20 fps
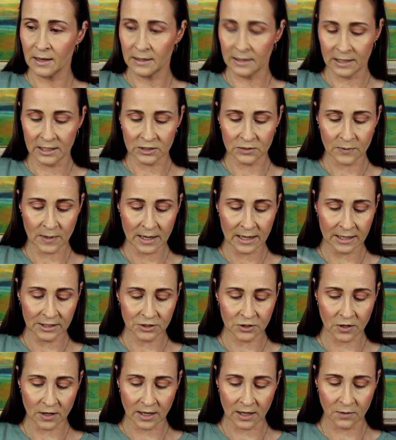Next one,
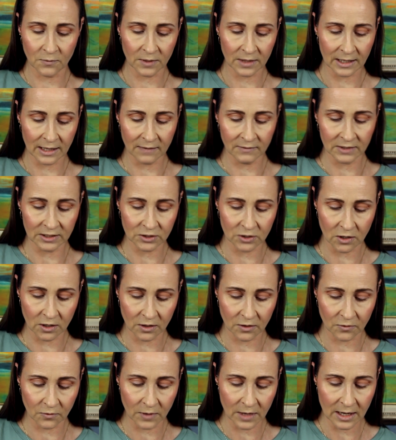let's go in with a lovely dark
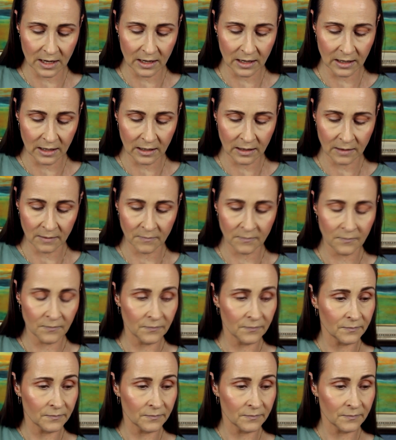green.